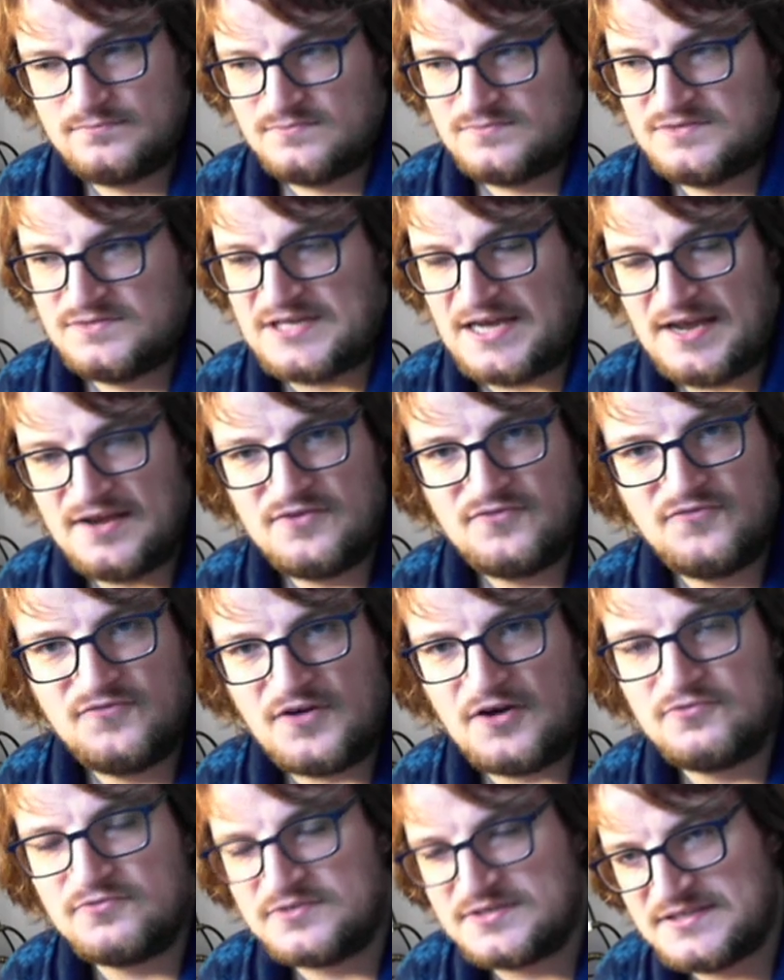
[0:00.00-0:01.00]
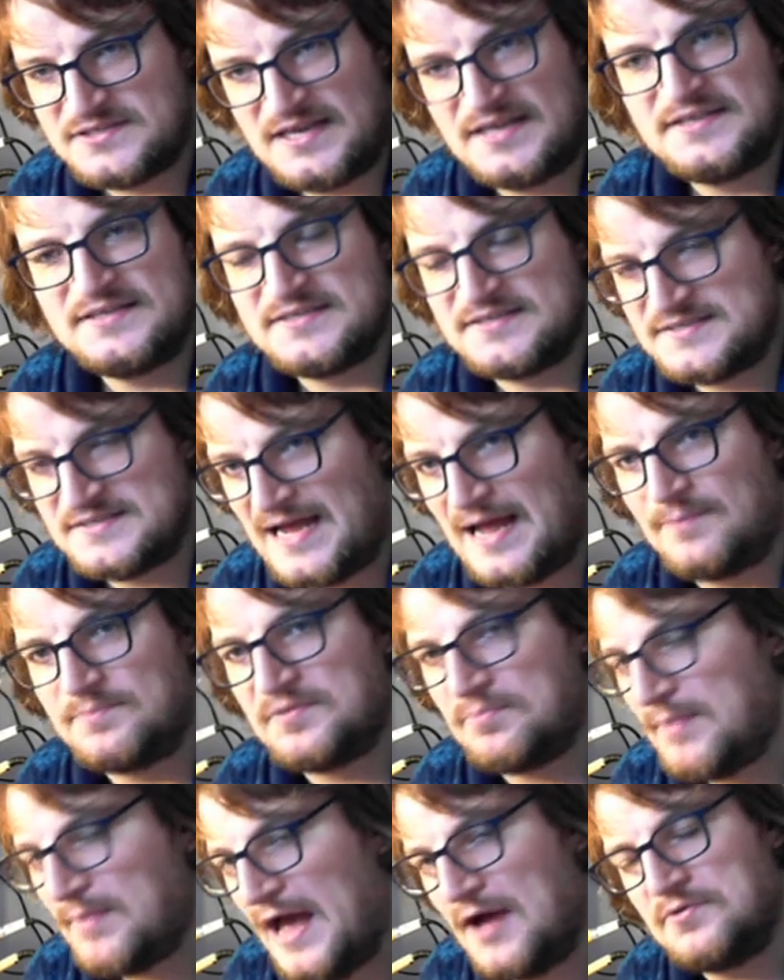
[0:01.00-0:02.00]
10 volt center
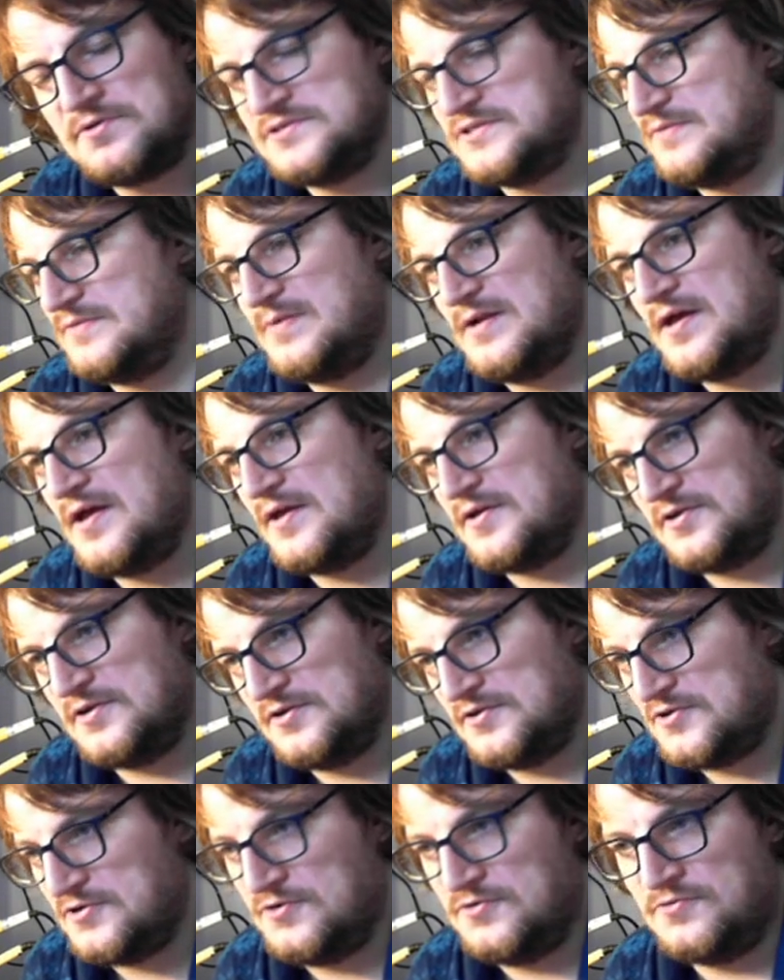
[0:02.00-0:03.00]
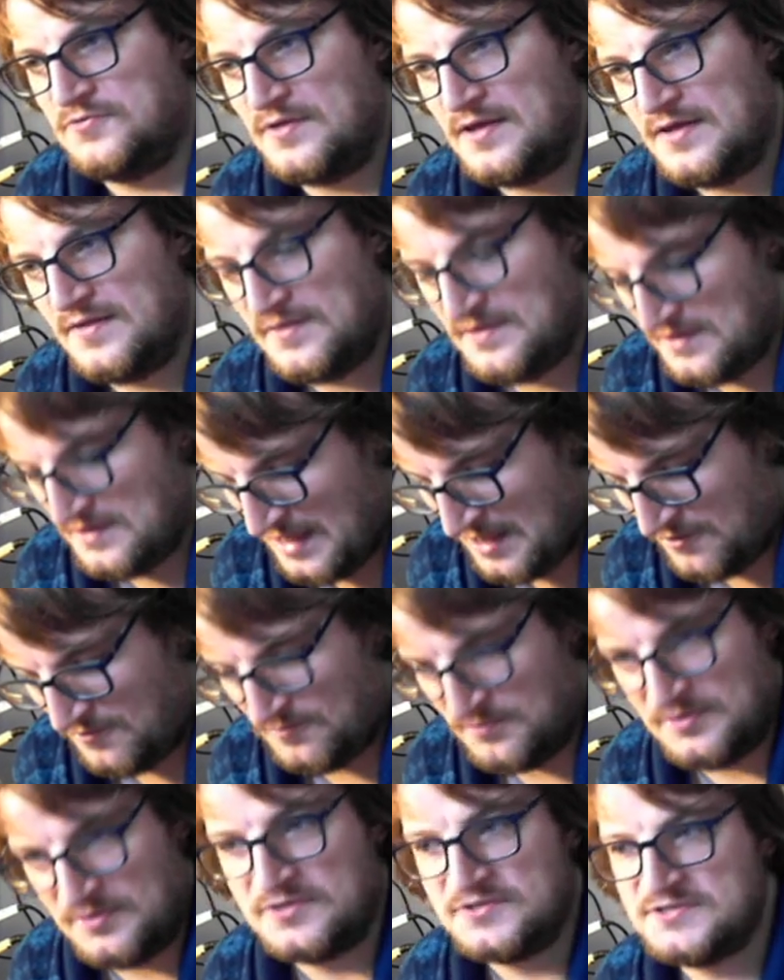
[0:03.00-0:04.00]
tapped power supply, I'm going to call it, that
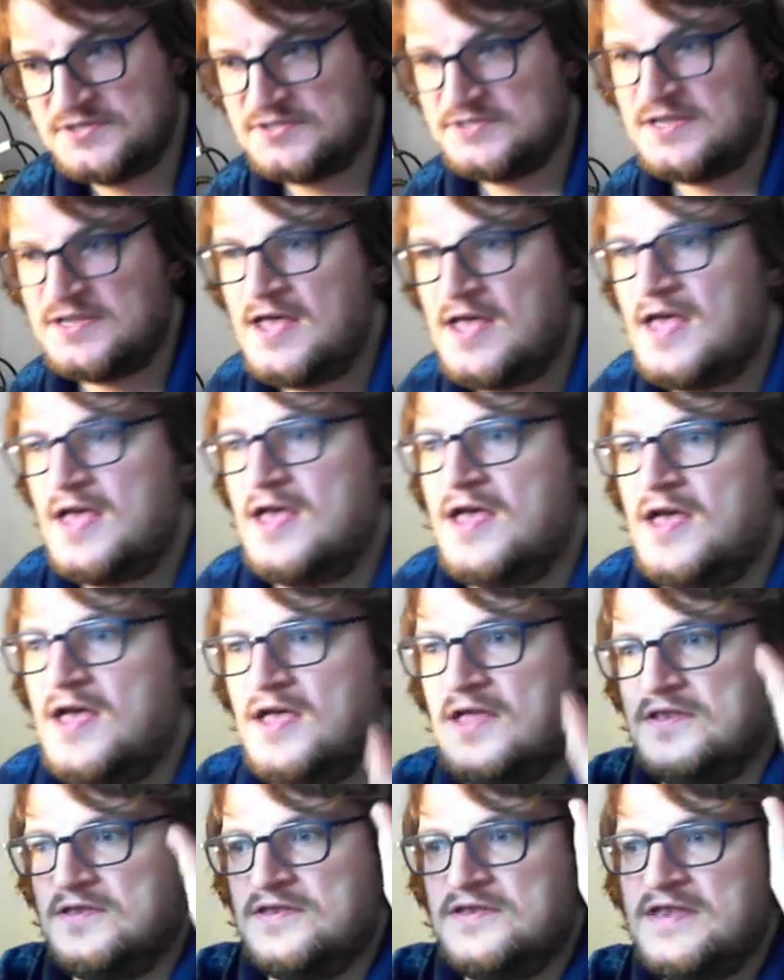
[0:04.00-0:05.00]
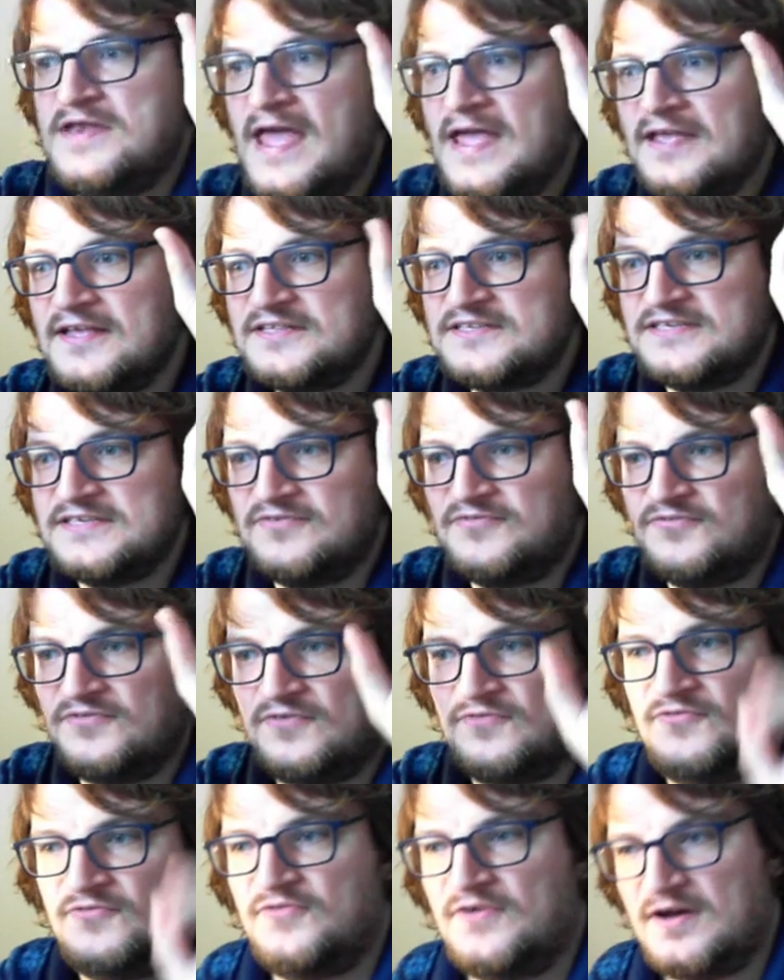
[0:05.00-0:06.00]
outputs negative
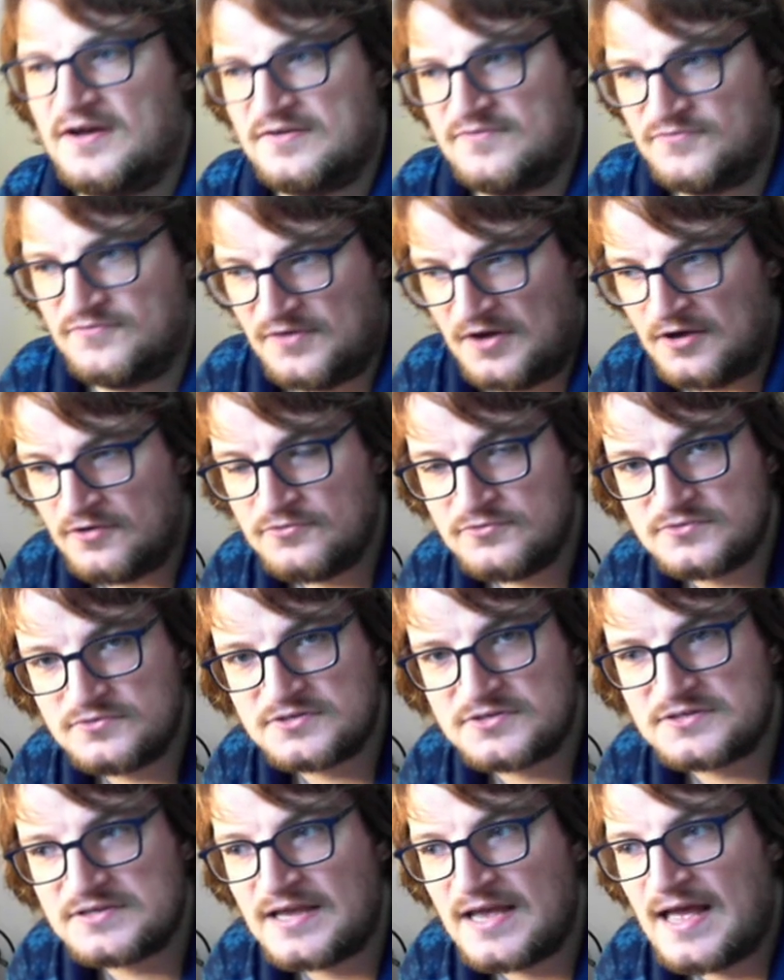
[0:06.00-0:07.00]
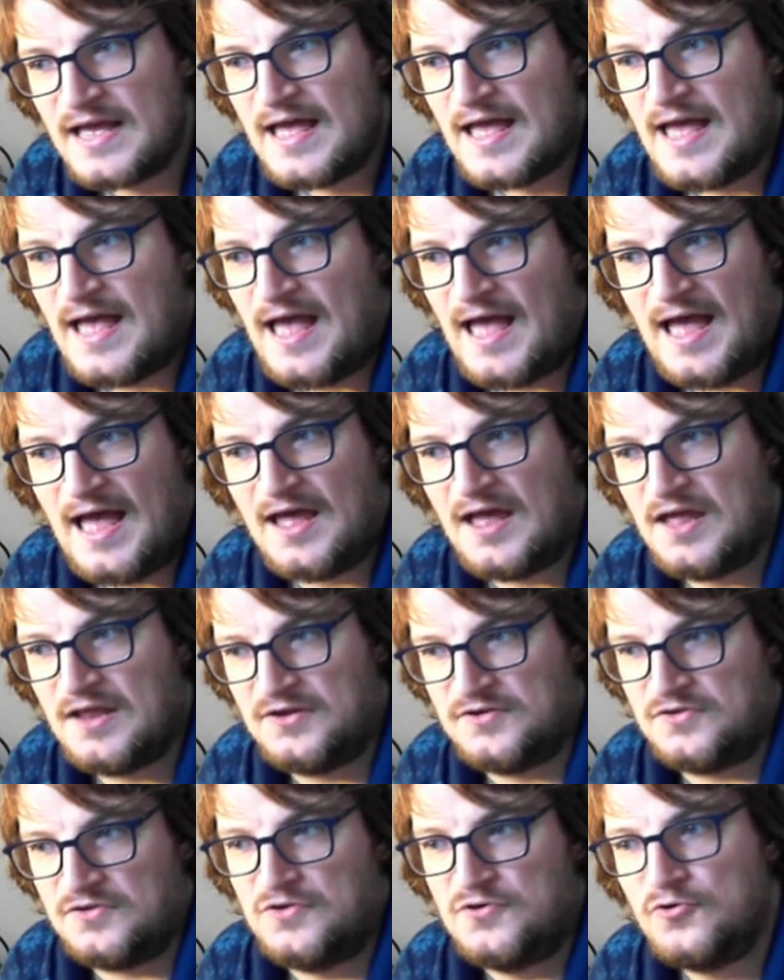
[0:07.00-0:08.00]
5 volts
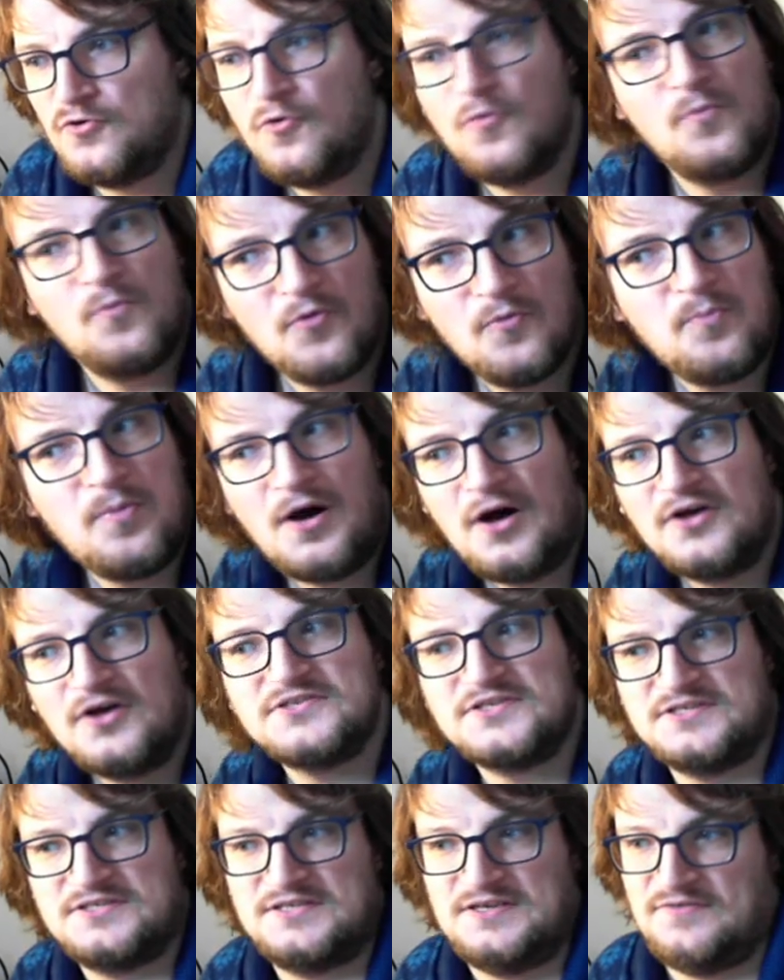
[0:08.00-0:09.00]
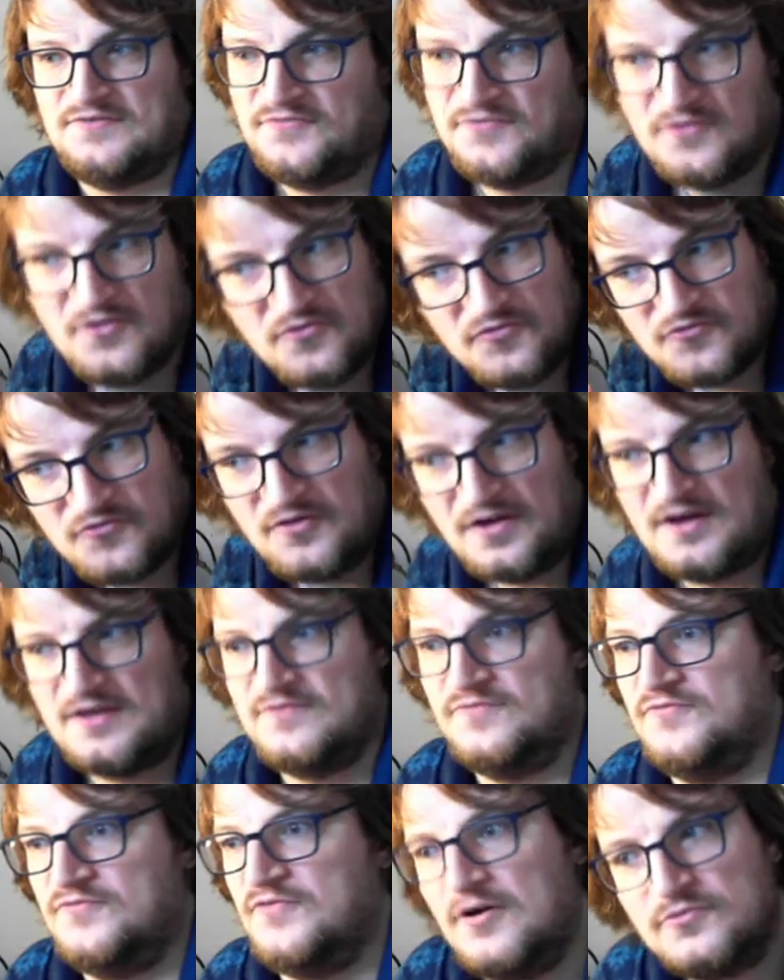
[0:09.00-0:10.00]
and normal positive
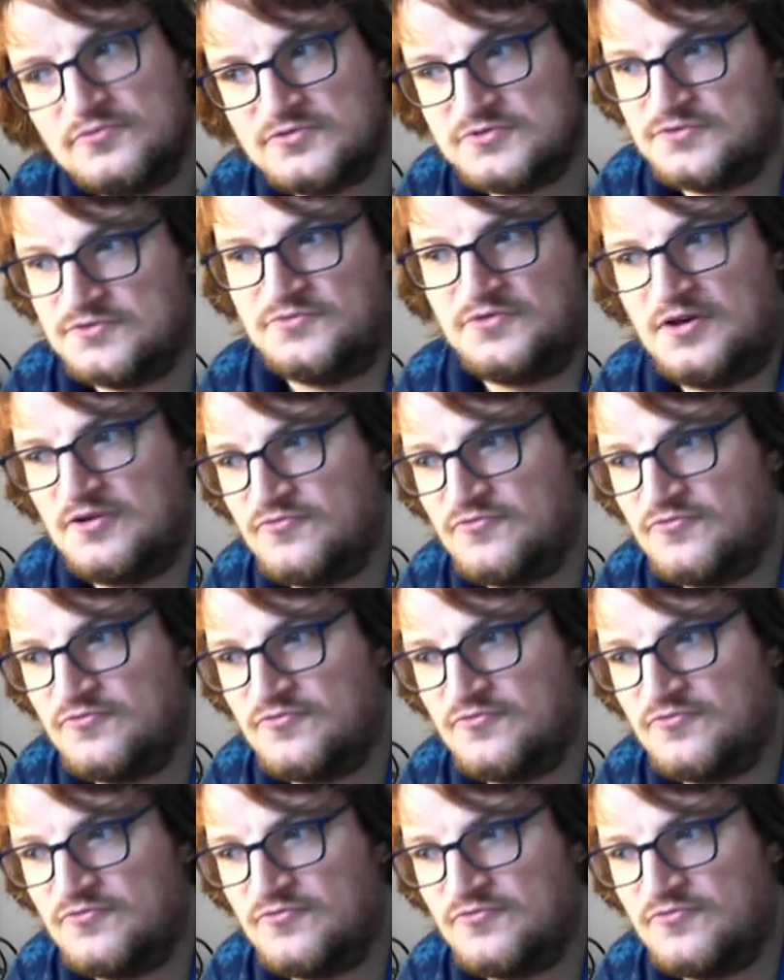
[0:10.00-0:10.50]
5 volts, although